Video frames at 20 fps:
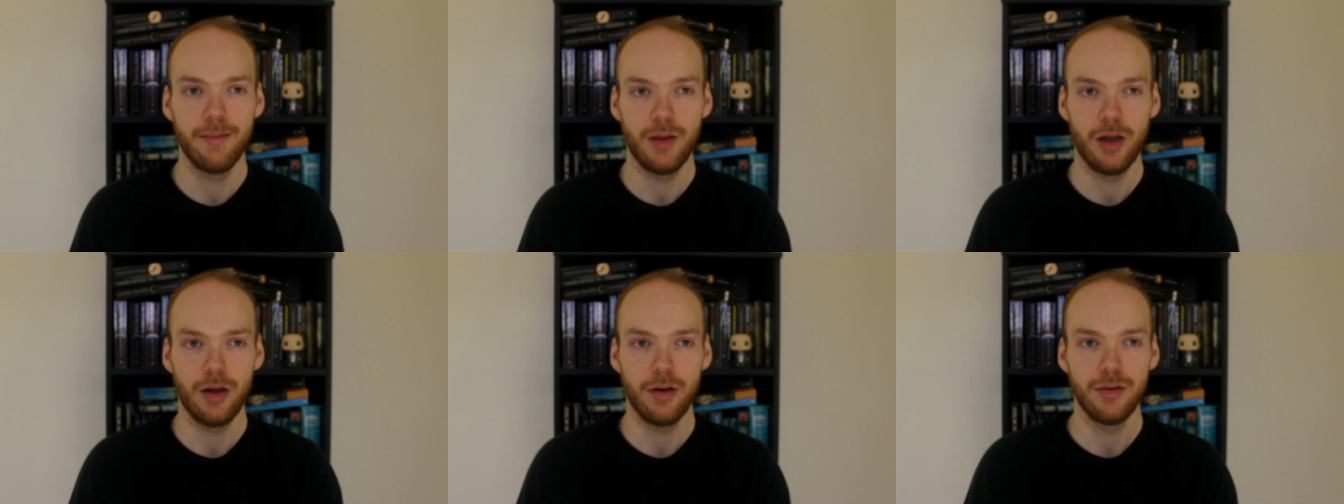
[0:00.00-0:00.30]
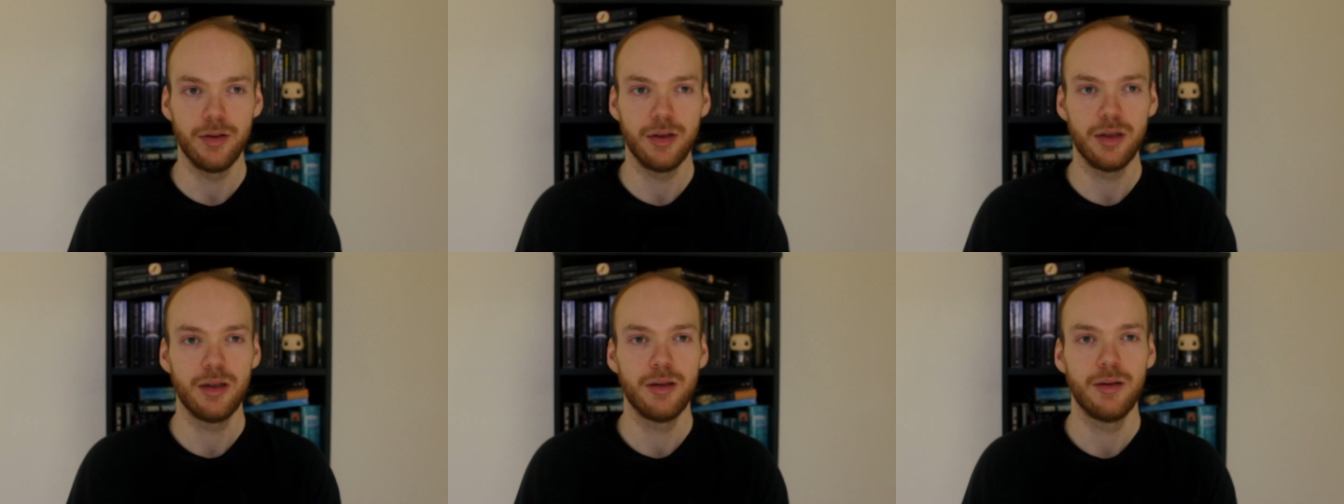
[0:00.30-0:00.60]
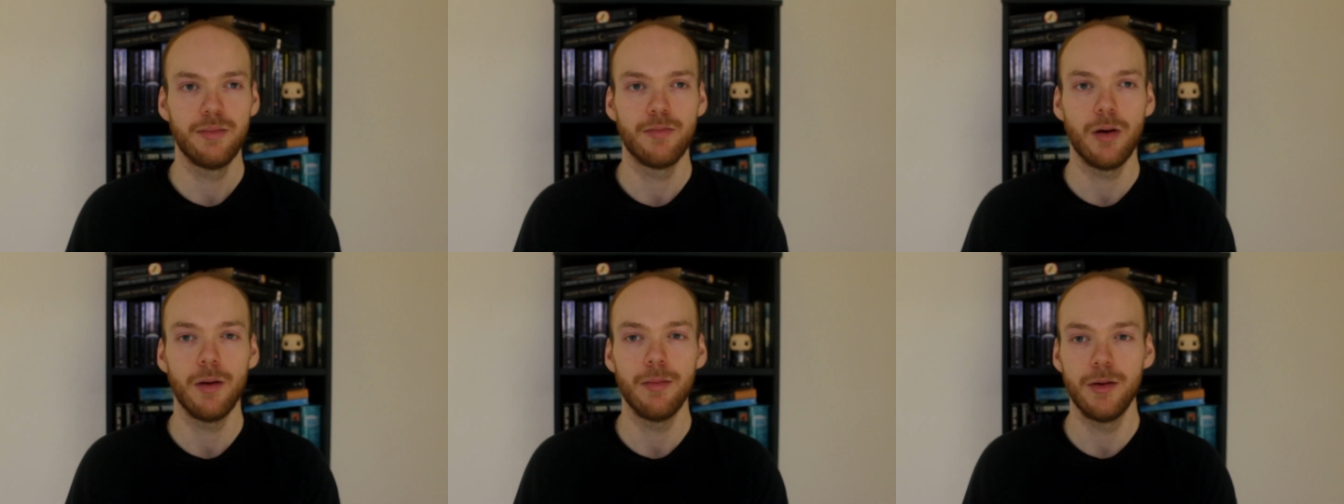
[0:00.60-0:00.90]

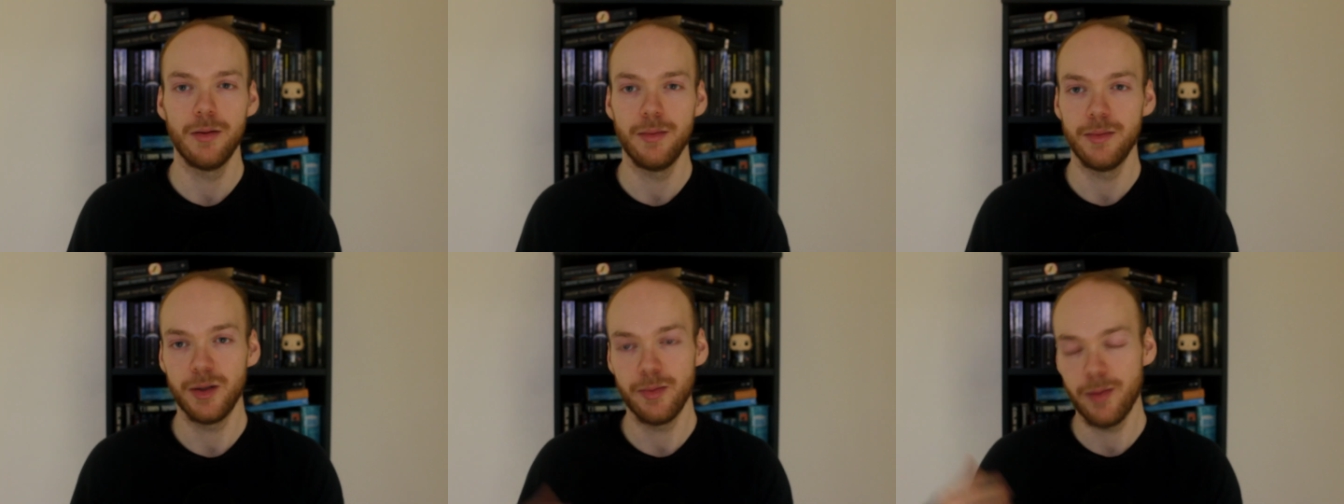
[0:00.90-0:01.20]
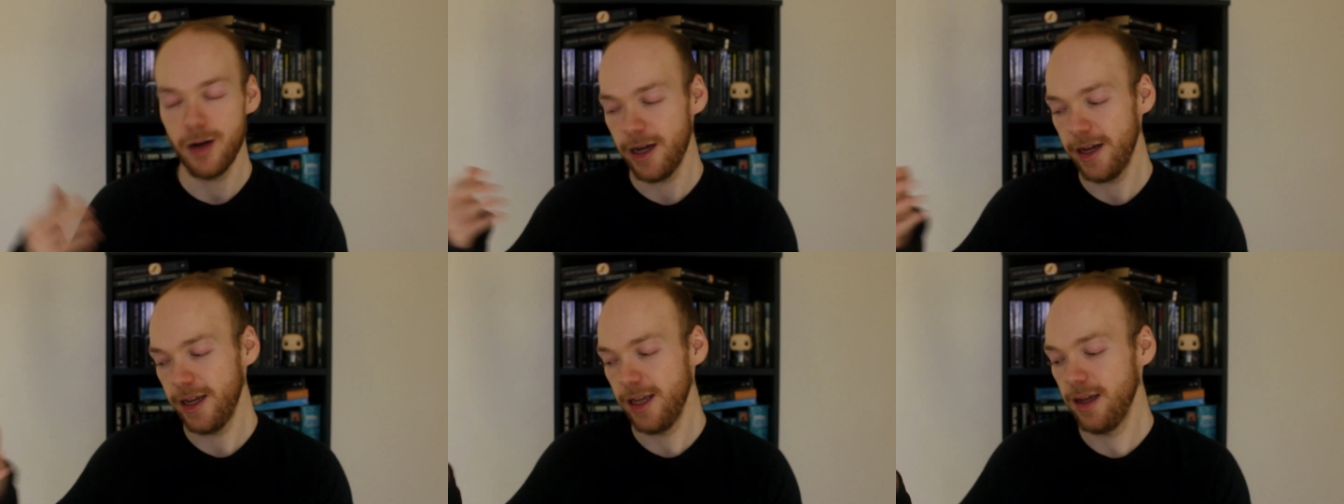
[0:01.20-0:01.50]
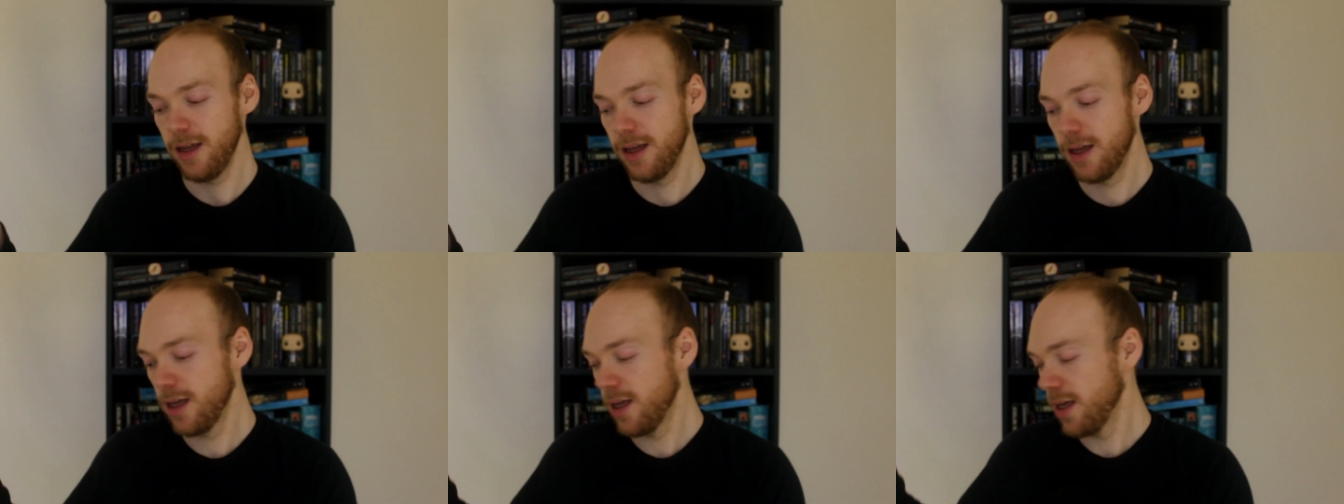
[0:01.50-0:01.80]
those problems
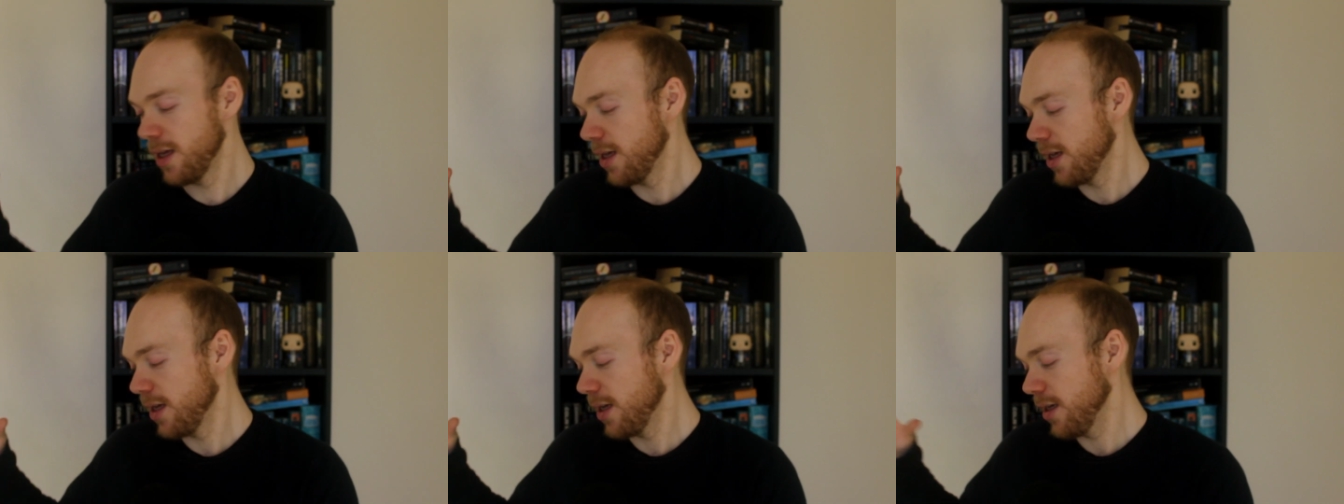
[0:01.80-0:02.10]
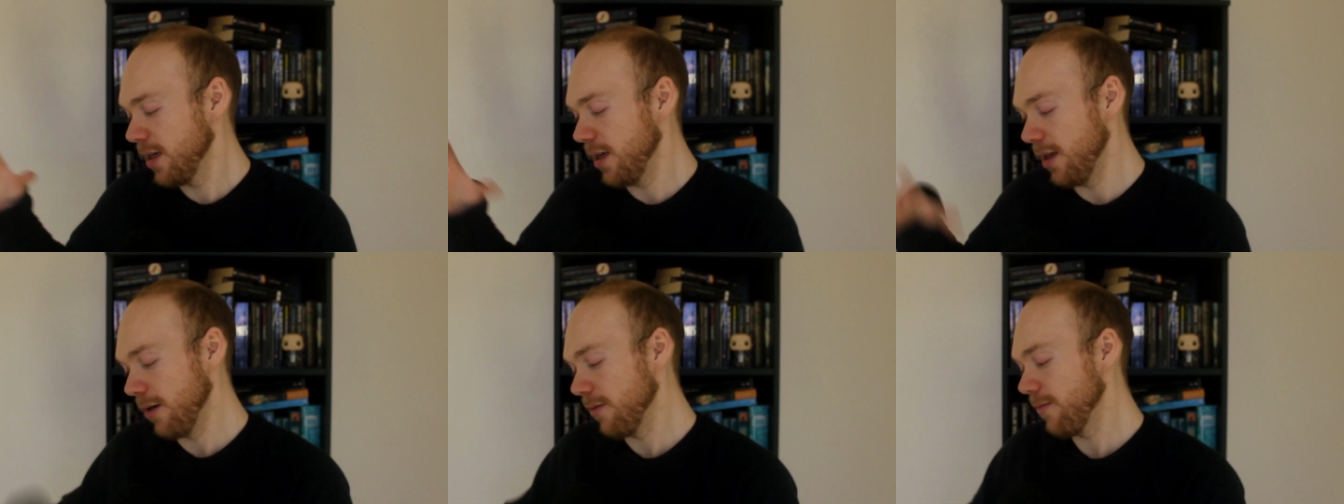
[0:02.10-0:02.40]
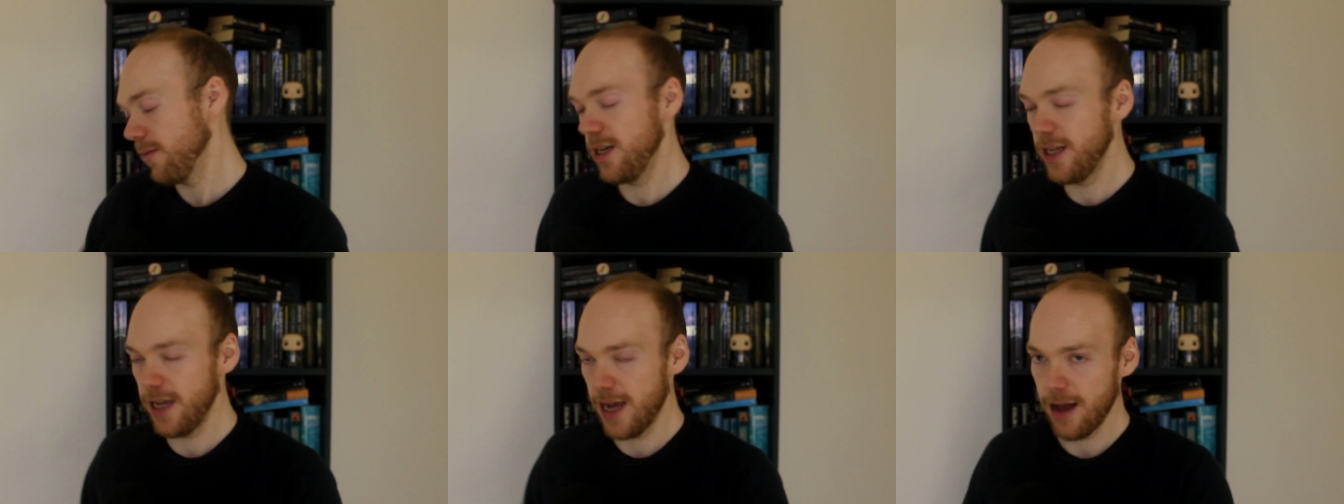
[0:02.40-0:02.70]
by
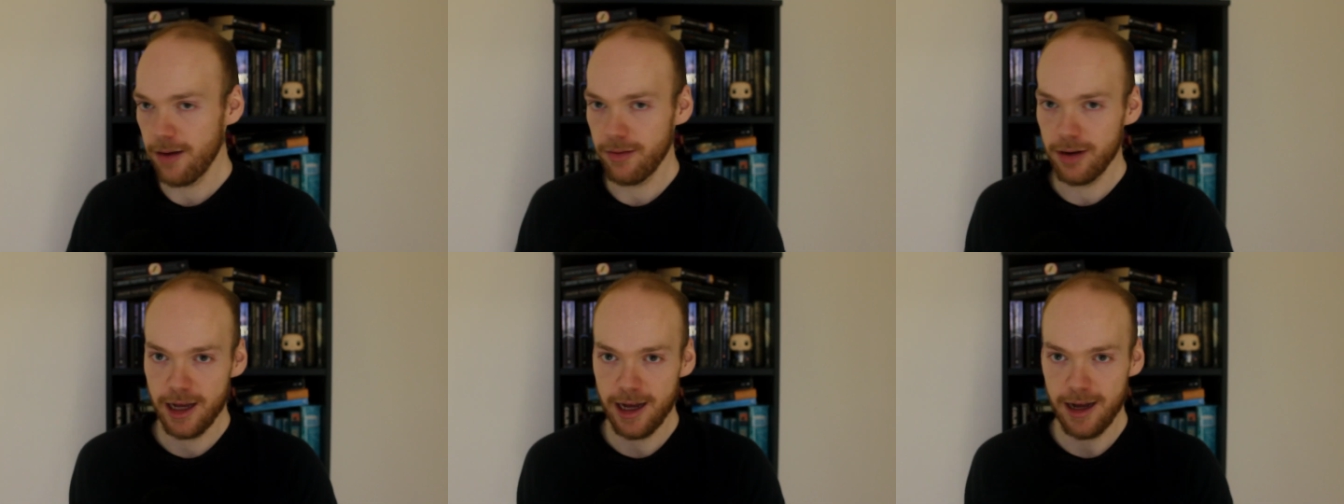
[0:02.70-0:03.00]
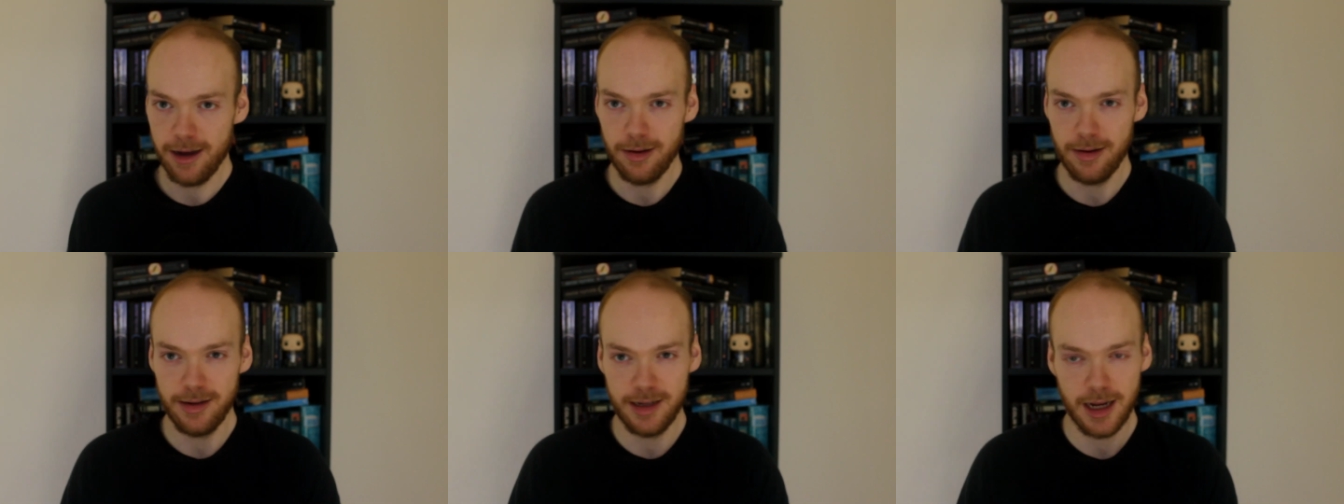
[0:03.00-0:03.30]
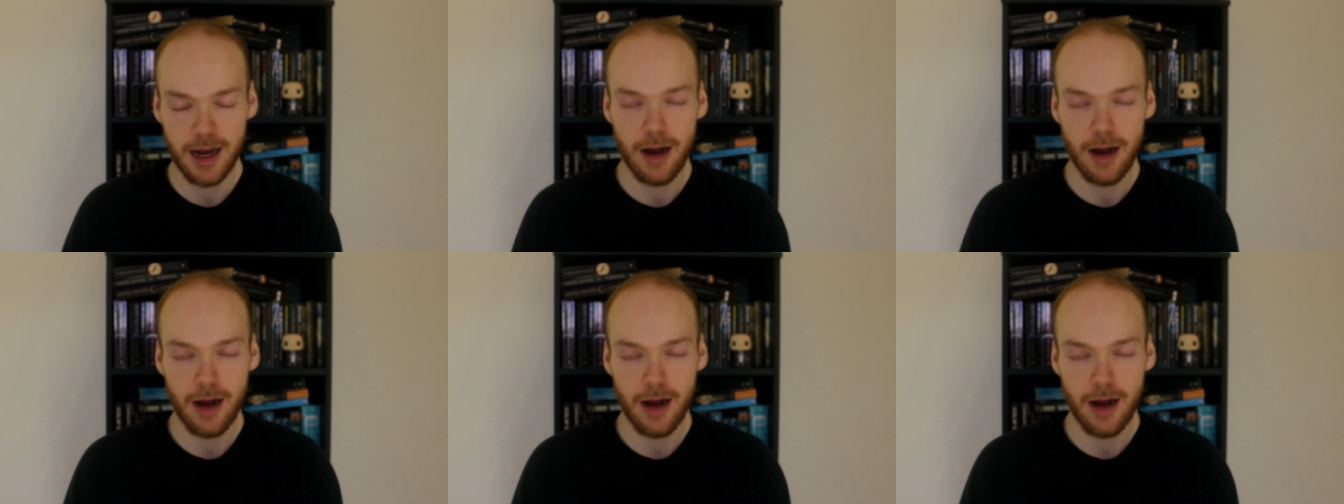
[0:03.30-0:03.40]
reading out loud.